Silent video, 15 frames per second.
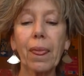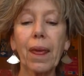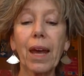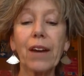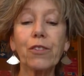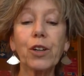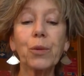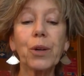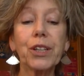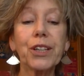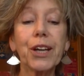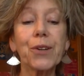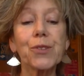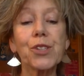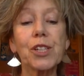Everyone
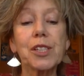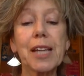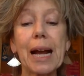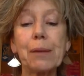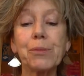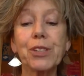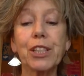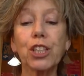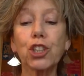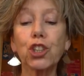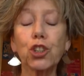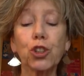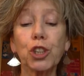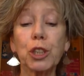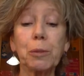knows that Tamsin is
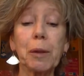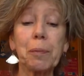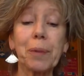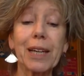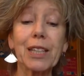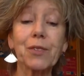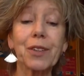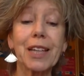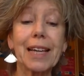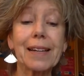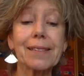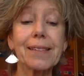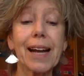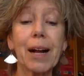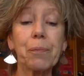sure to be picked for the
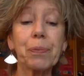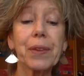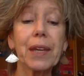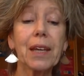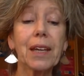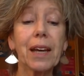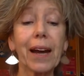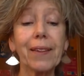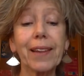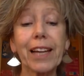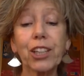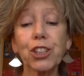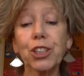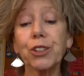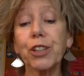exam, and
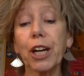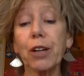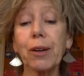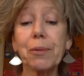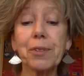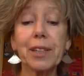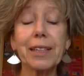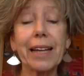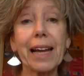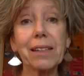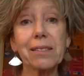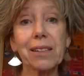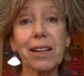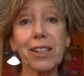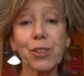then she'll go up to the
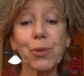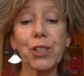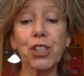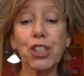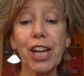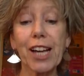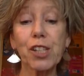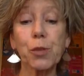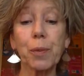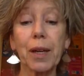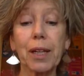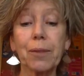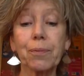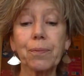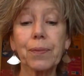next class with
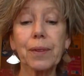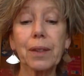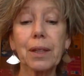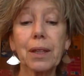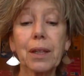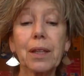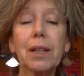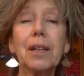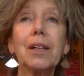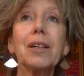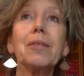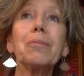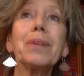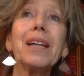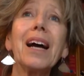Jasmine.
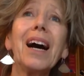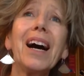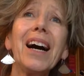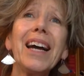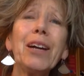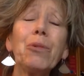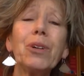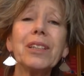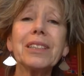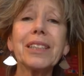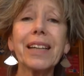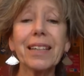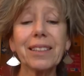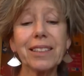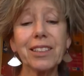But I want to
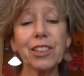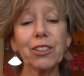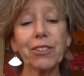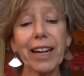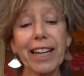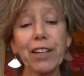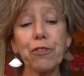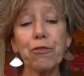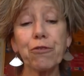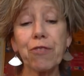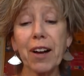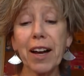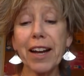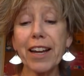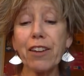get into grade
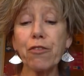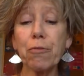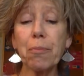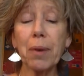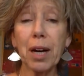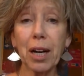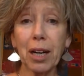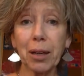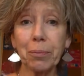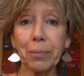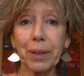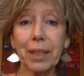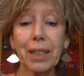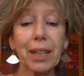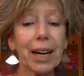5,
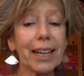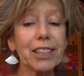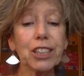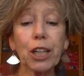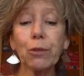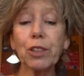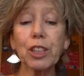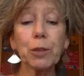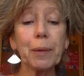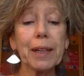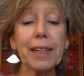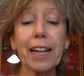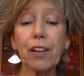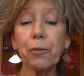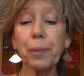Mum. I don't want to
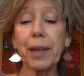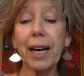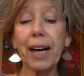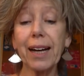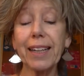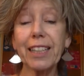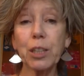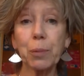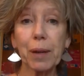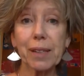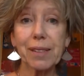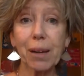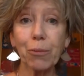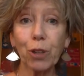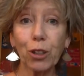be left behind
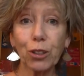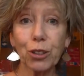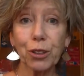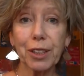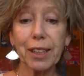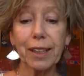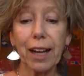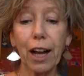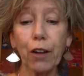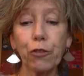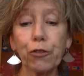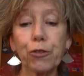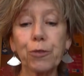because I'm not good enough.